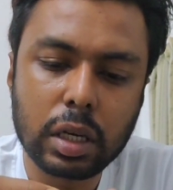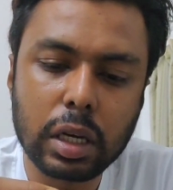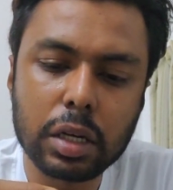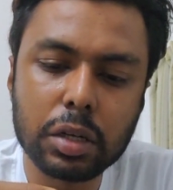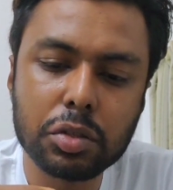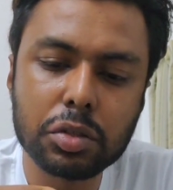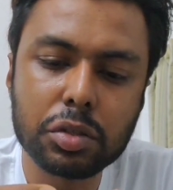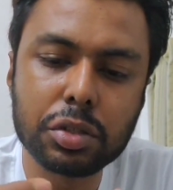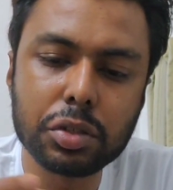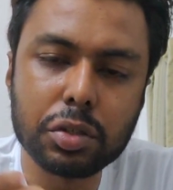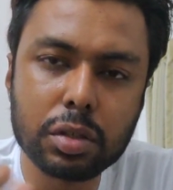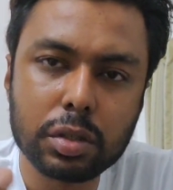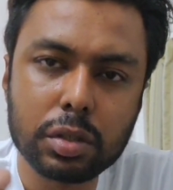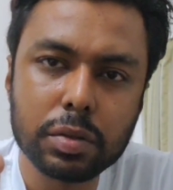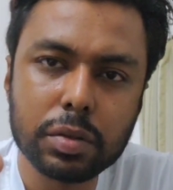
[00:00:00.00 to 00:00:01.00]
and it
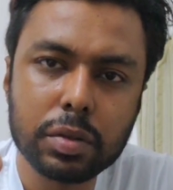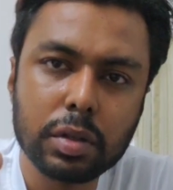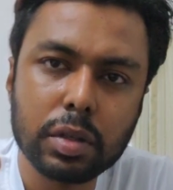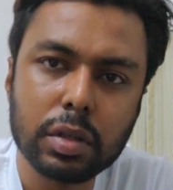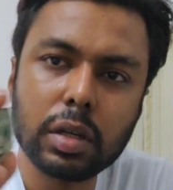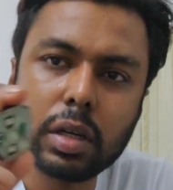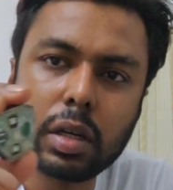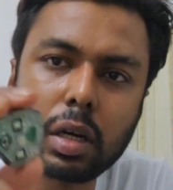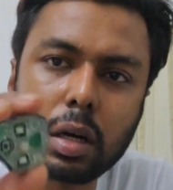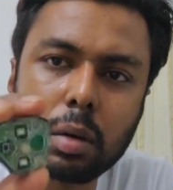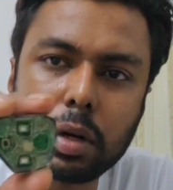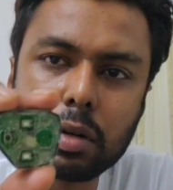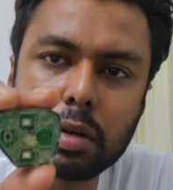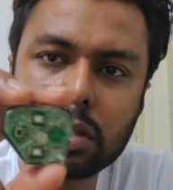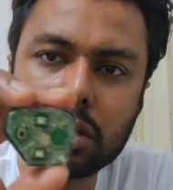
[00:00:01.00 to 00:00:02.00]
should come
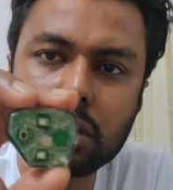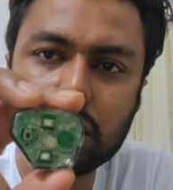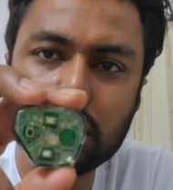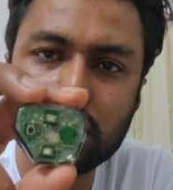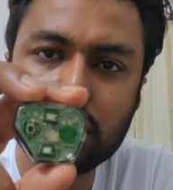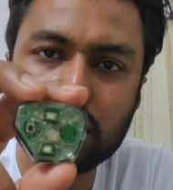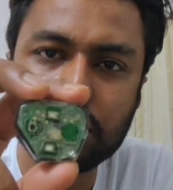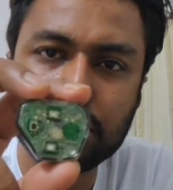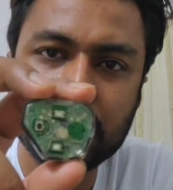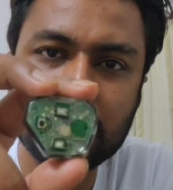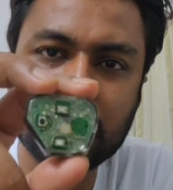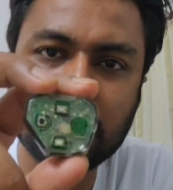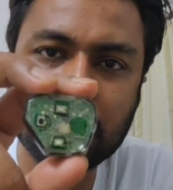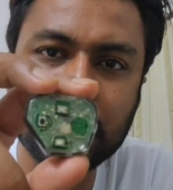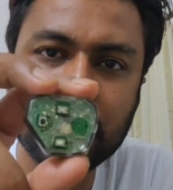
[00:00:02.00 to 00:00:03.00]
out to be
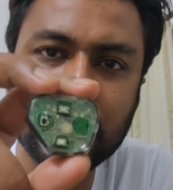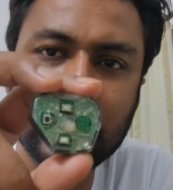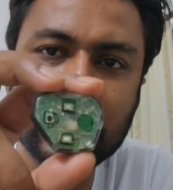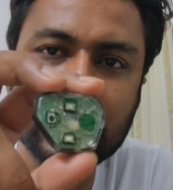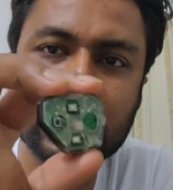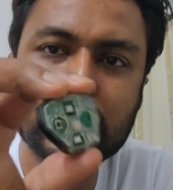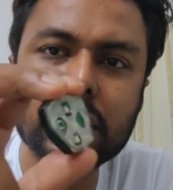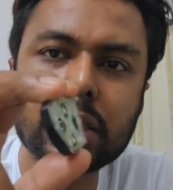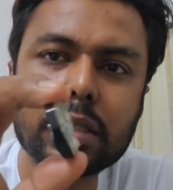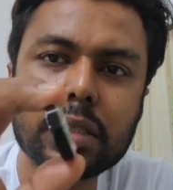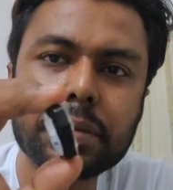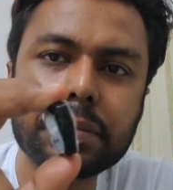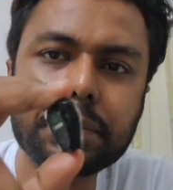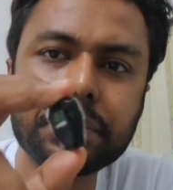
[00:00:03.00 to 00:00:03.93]
something like this.